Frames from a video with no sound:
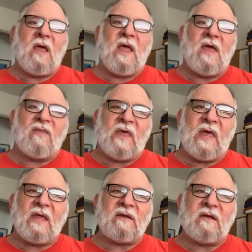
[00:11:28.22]
And
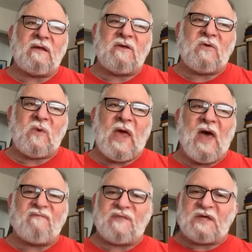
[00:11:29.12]
then you
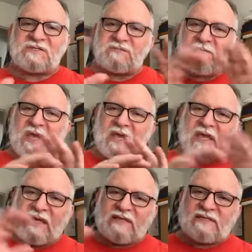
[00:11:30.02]
have this
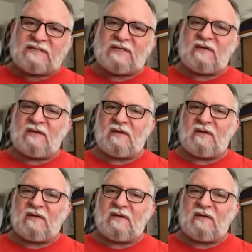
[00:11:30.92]
peace